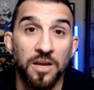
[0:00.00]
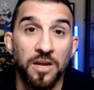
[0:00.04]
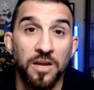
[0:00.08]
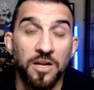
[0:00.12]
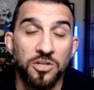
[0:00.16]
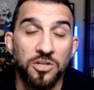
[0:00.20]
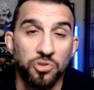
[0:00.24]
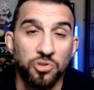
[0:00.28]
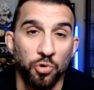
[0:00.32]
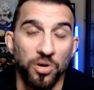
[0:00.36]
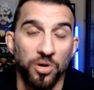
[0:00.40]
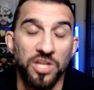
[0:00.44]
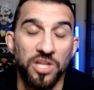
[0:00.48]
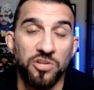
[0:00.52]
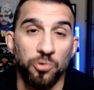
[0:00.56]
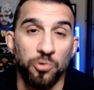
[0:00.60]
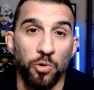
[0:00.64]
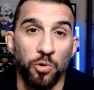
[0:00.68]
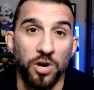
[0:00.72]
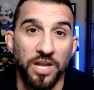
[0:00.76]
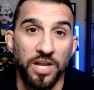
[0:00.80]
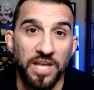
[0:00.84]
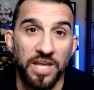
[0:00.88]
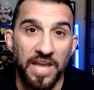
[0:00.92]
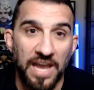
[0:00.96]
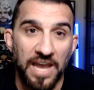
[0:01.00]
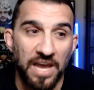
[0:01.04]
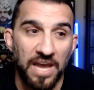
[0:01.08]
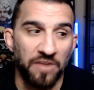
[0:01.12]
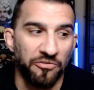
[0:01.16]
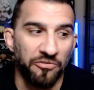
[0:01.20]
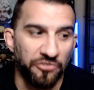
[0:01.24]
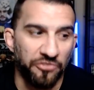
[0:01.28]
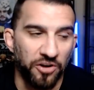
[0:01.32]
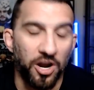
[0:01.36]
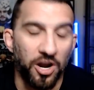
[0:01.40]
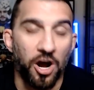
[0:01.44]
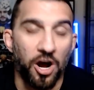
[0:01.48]
2020 and
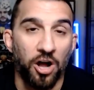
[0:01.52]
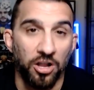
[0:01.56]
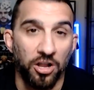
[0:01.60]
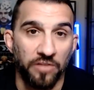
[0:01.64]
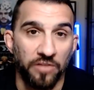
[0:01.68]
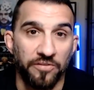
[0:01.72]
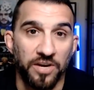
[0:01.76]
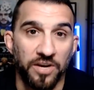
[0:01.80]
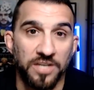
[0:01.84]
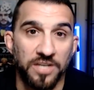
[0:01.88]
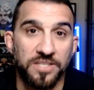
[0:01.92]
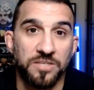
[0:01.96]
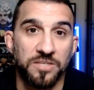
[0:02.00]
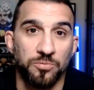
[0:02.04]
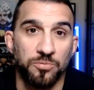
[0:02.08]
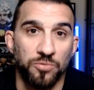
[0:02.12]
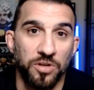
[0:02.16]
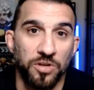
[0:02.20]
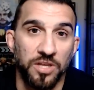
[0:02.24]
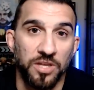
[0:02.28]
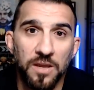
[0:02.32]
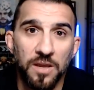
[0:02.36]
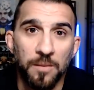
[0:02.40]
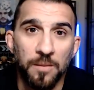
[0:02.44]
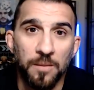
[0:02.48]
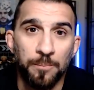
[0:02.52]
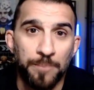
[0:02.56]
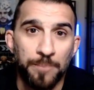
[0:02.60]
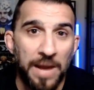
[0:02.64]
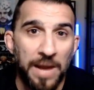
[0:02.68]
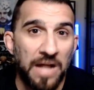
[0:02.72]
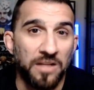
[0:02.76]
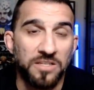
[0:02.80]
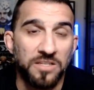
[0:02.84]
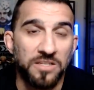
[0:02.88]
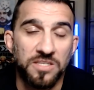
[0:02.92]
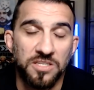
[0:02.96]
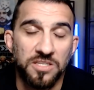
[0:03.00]
for all of us really
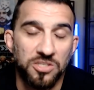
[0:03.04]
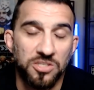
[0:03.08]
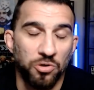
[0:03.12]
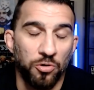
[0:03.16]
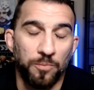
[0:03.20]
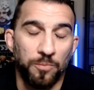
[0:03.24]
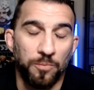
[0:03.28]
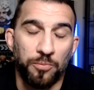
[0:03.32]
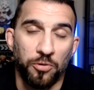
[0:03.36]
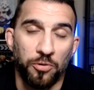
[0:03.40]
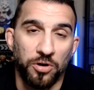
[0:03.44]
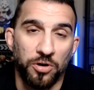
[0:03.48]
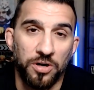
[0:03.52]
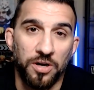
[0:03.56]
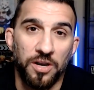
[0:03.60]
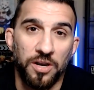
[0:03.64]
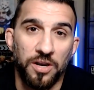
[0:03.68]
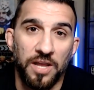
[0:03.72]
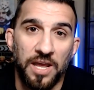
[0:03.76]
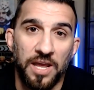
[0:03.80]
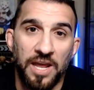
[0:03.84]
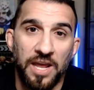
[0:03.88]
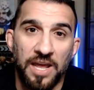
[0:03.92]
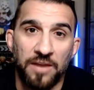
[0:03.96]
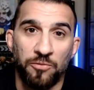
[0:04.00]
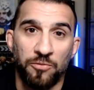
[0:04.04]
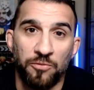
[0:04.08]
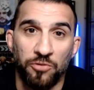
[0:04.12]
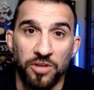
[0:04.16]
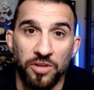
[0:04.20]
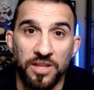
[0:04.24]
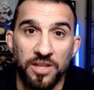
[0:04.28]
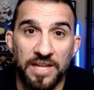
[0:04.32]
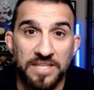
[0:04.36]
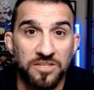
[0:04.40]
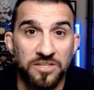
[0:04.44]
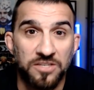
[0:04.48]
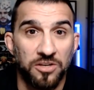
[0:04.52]
balance is so important and really
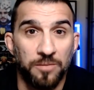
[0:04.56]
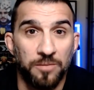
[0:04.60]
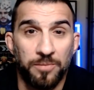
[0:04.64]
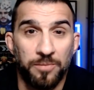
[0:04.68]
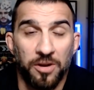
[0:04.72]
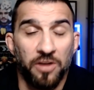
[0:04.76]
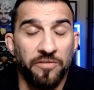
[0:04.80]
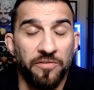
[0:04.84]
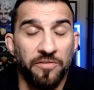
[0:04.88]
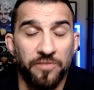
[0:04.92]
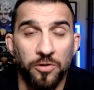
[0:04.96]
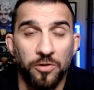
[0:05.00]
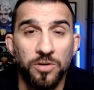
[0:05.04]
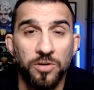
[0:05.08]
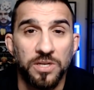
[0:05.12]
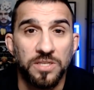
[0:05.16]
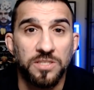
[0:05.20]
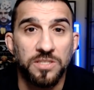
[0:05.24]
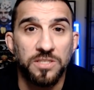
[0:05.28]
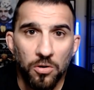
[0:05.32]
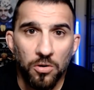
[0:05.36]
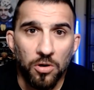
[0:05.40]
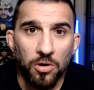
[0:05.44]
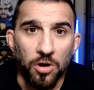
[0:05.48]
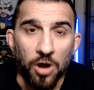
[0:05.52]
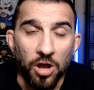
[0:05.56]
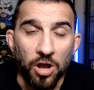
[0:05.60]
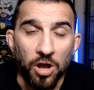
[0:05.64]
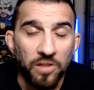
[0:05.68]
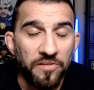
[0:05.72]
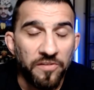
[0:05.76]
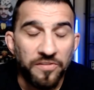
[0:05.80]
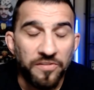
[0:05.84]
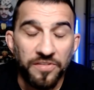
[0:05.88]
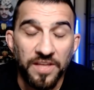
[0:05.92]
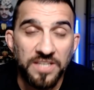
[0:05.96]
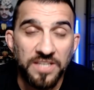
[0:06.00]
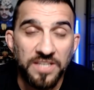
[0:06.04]
that's going to be our focus all of
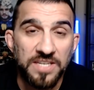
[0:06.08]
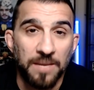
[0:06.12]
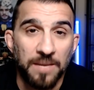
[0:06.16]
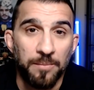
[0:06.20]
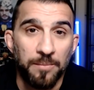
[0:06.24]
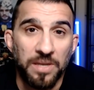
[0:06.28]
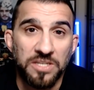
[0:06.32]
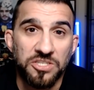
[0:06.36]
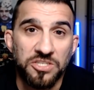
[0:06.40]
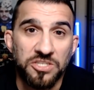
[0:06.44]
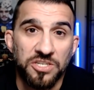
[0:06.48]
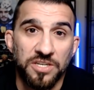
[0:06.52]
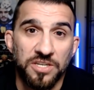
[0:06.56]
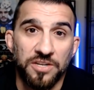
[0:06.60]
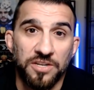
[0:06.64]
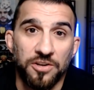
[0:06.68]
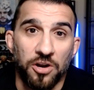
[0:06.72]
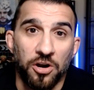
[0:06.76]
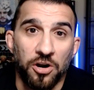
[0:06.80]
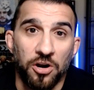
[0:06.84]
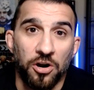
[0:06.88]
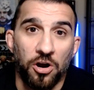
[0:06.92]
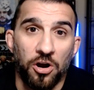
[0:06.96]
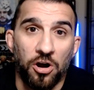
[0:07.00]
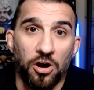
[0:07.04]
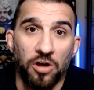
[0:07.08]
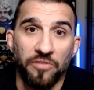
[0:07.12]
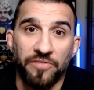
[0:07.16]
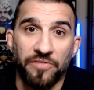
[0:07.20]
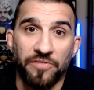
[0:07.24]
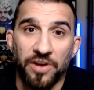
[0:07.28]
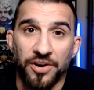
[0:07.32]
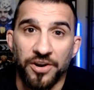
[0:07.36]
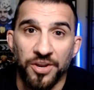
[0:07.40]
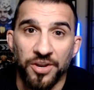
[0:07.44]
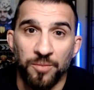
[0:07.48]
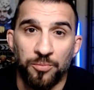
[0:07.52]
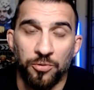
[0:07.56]
the things i mentioned are all
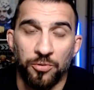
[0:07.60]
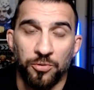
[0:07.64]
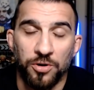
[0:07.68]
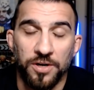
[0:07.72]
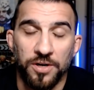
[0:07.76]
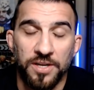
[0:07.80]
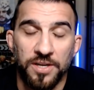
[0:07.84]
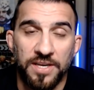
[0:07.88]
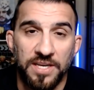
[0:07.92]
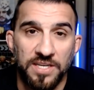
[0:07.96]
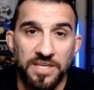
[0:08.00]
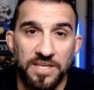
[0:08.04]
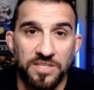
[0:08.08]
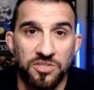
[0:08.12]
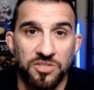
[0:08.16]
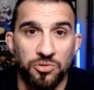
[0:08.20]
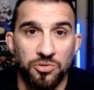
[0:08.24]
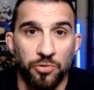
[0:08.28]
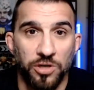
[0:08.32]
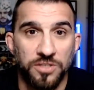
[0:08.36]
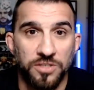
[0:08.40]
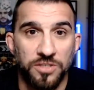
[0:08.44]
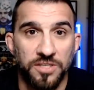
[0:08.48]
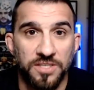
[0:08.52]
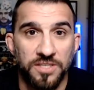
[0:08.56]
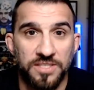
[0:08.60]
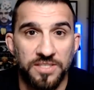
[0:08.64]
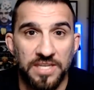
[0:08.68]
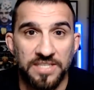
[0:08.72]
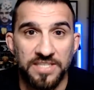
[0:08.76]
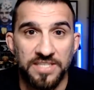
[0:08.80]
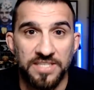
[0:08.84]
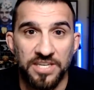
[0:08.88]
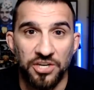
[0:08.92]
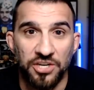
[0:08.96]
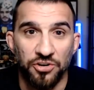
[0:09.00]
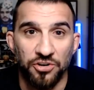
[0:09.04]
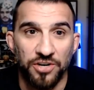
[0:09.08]
very important keys to our success
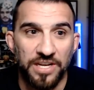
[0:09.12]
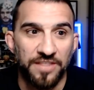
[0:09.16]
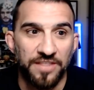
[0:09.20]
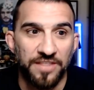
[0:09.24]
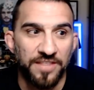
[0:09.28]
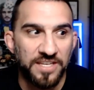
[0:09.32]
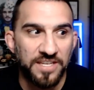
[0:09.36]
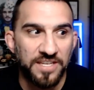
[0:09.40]
here in this